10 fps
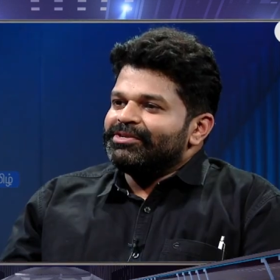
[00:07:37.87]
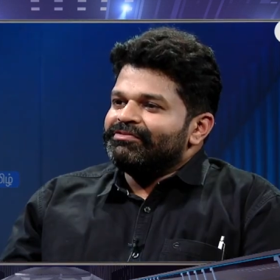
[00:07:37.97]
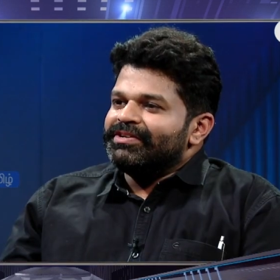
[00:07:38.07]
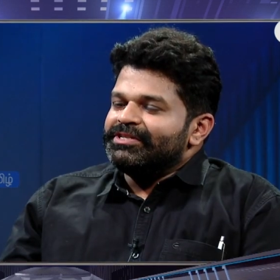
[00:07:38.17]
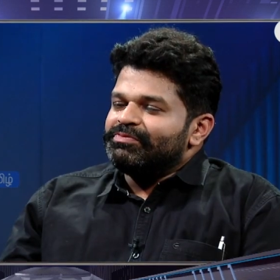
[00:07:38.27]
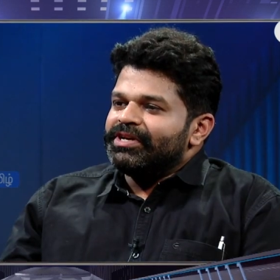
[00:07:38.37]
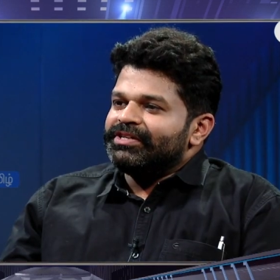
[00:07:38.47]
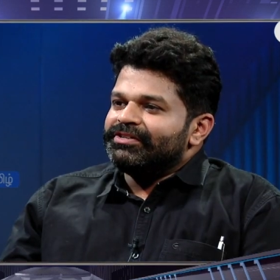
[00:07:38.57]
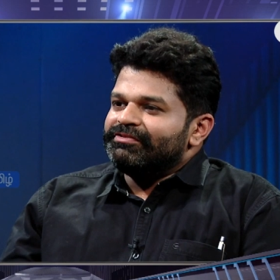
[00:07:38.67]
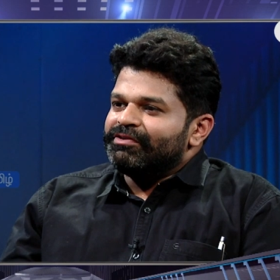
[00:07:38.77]
of an
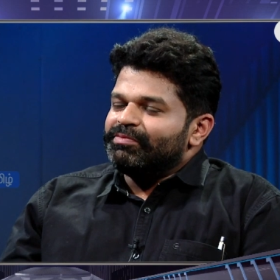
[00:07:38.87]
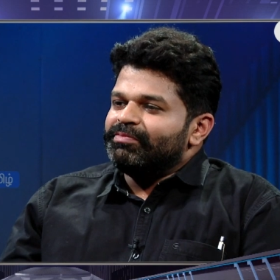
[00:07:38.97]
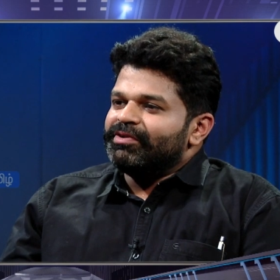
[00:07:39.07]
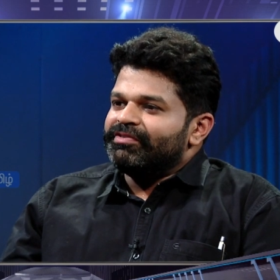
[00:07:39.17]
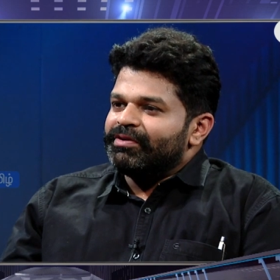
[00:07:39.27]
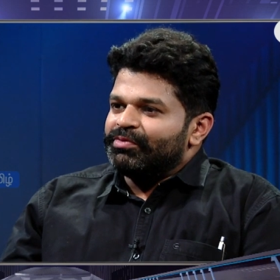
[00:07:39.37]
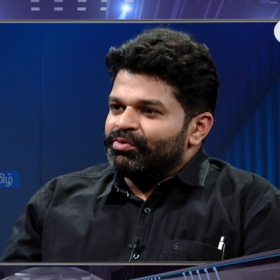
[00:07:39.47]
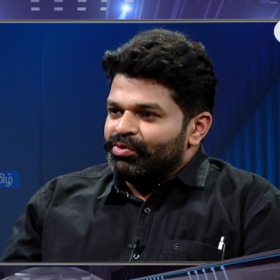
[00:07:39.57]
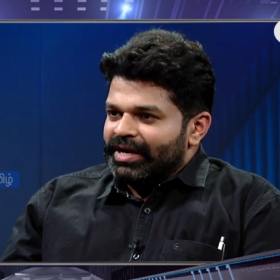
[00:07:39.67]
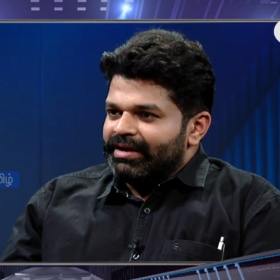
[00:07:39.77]
inspiration for people from
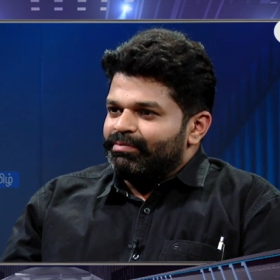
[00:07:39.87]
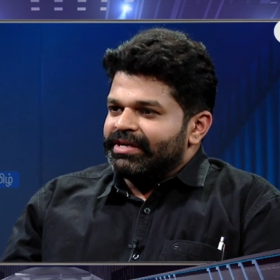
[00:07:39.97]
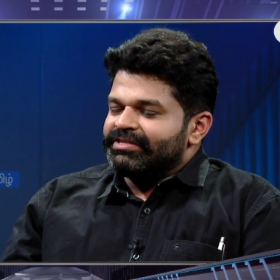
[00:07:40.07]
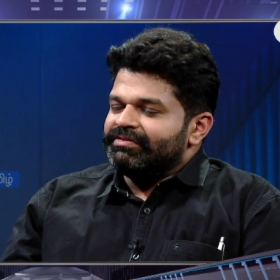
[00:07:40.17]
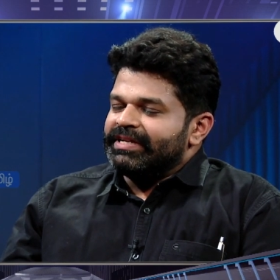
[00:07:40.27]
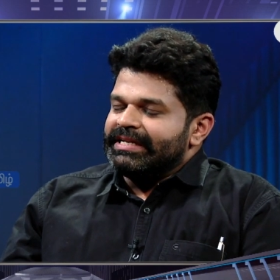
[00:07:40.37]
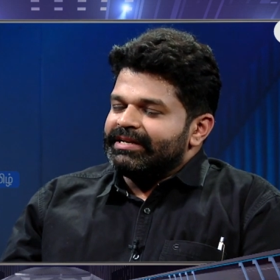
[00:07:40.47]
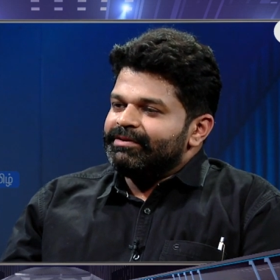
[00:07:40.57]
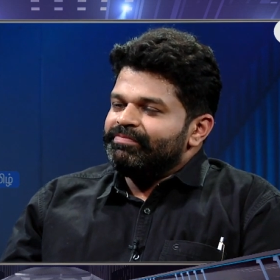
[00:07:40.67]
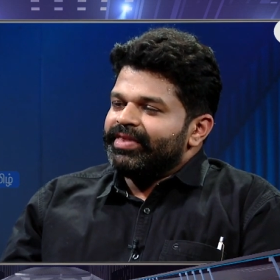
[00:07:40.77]
rural parts of
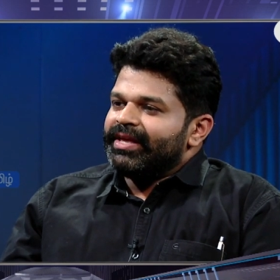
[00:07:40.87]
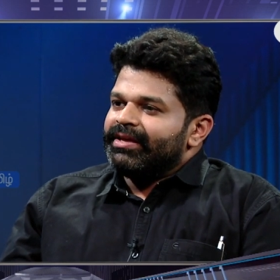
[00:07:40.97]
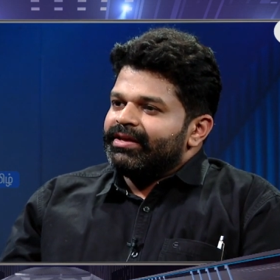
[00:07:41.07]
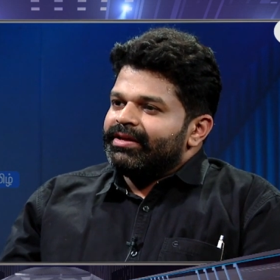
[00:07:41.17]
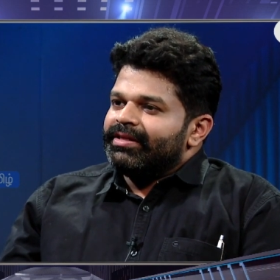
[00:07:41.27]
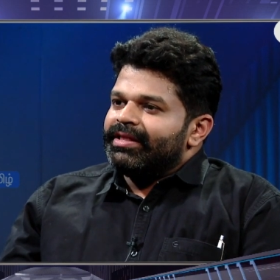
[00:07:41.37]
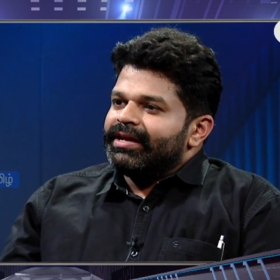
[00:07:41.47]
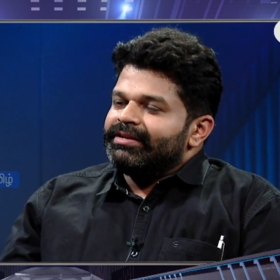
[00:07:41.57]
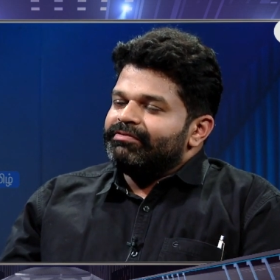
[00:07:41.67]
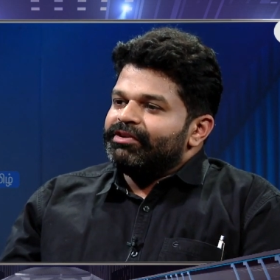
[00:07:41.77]
India,
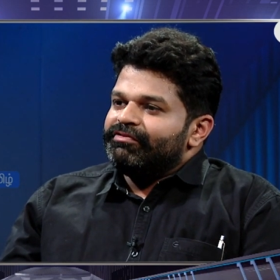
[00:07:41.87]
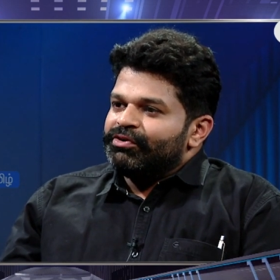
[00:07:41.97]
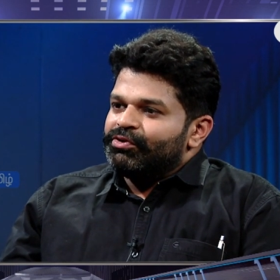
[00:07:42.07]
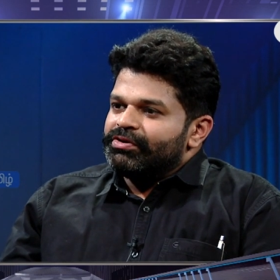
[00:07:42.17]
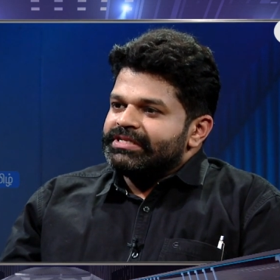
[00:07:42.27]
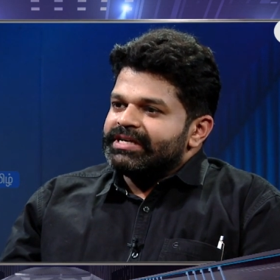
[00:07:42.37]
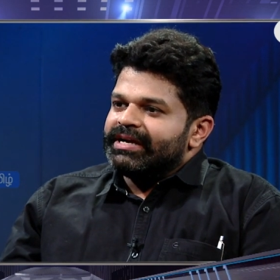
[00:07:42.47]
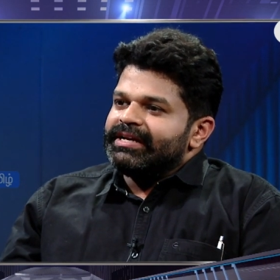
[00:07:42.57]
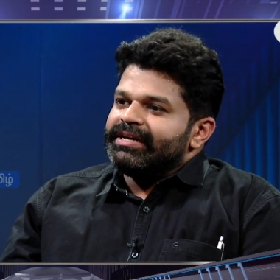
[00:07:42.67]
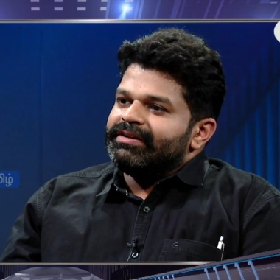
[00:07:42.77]
that even if you don't
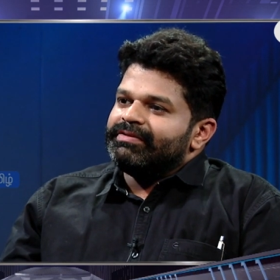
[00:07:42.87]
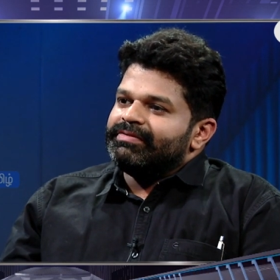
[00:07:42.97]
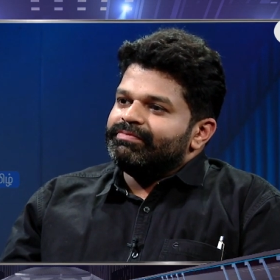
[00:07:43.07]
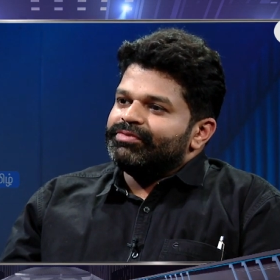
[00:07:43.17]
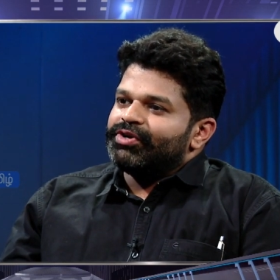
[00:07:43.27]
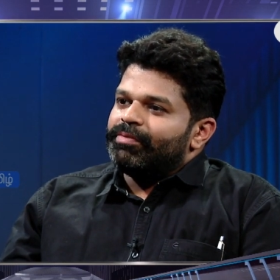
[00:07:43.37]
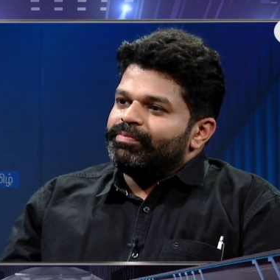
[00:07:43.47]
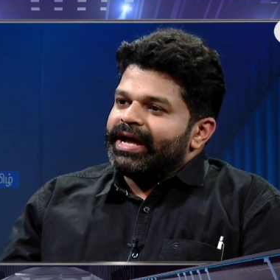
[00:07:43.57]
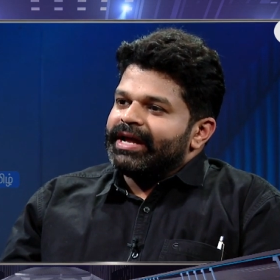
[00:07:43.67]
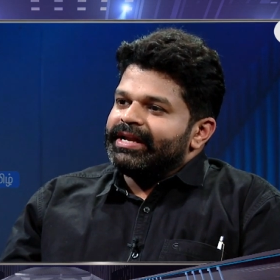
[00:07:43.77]
study in top
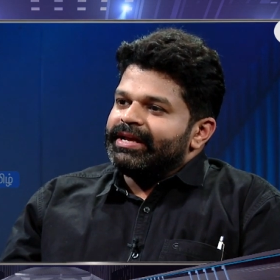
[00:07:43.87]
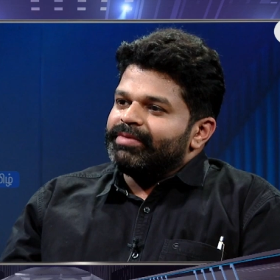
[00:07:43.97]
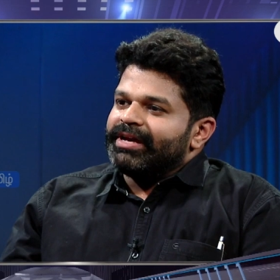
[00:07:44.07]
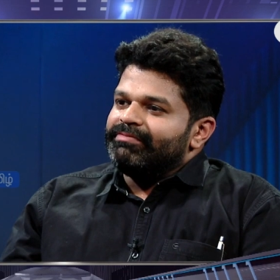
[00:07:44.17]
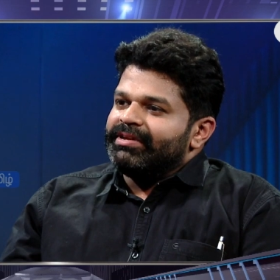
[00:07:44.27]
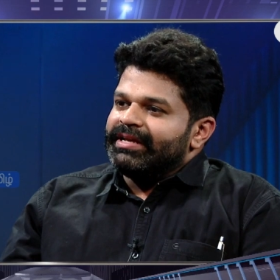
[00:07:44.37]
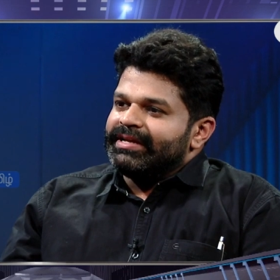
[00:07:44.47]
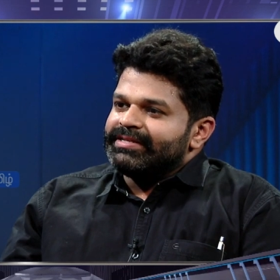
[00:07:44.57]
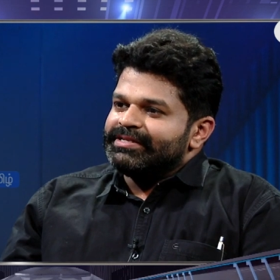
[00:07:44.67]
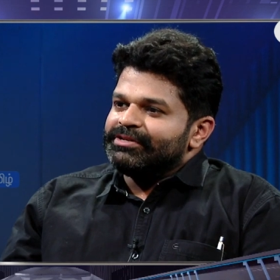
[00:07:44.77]
brand name Ivy
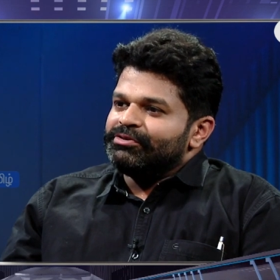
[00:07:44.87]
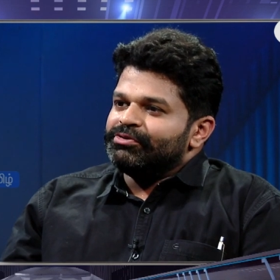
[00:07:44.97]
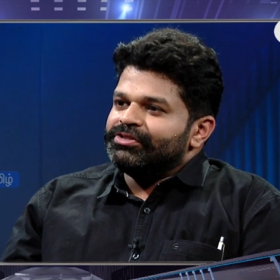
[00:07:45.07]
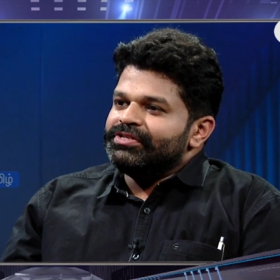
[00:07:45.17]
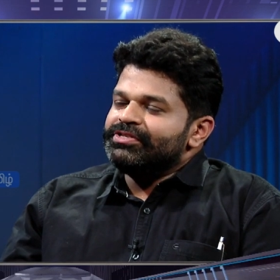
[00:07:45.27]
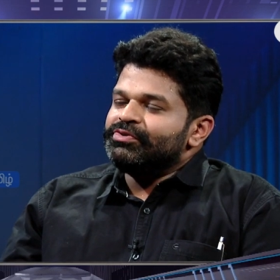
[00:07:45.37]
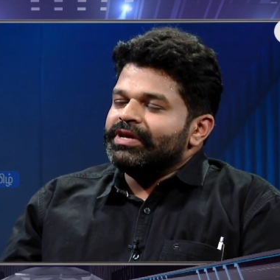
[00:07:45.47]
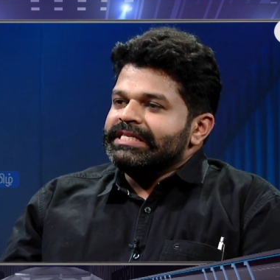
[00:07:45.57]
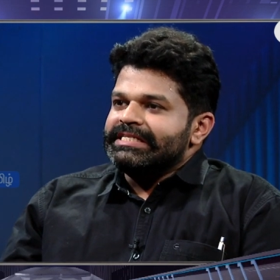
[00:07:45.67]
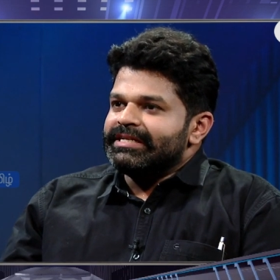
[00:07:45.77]
League institutions, you
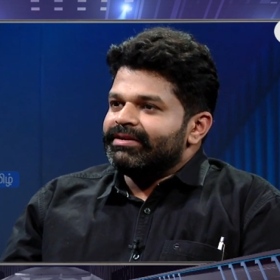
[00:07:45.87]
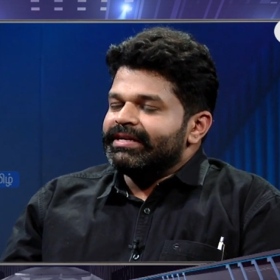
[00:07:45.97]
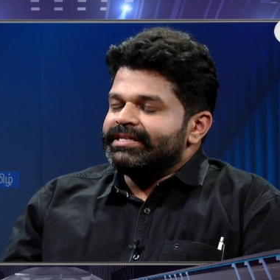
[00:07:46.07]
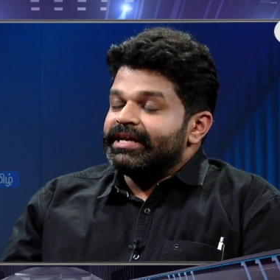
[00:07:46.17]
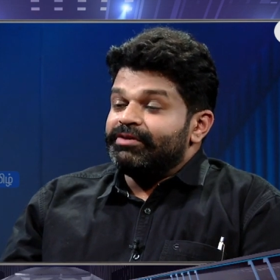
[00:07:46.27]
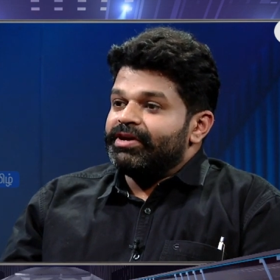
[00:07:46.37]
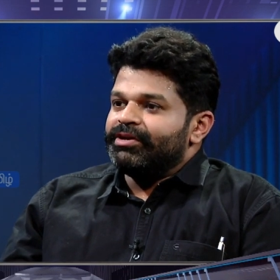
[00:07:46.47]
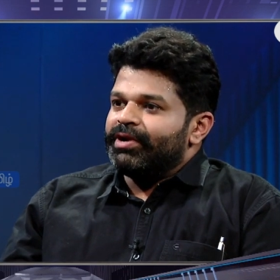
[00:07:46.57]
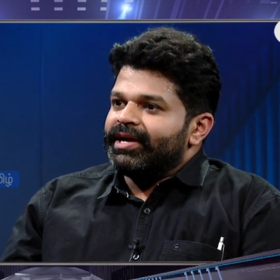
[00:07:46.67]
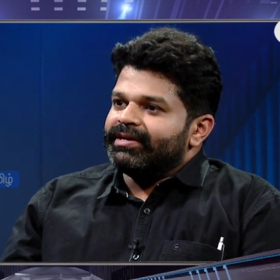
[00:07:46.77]
can still reach anywhere
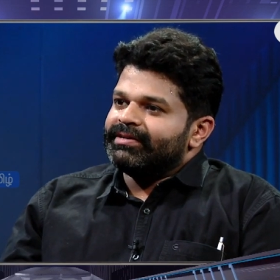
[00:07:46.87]
you like.